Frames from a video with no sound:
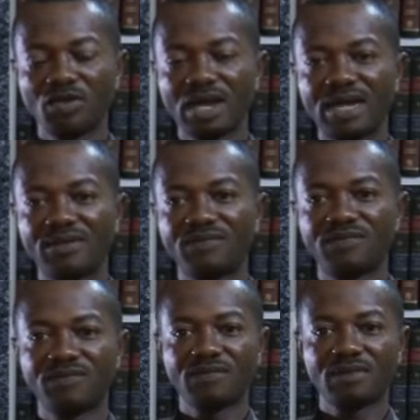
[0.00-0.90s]
you
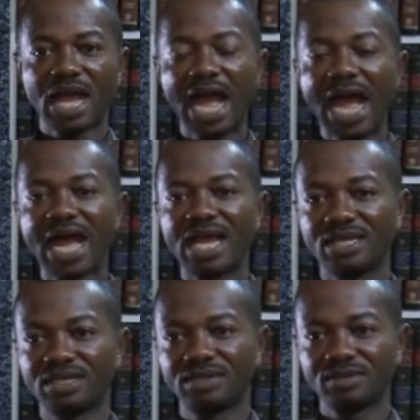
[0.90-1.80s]
have
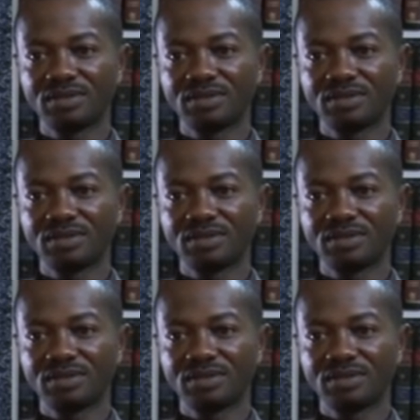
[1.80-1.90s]
I,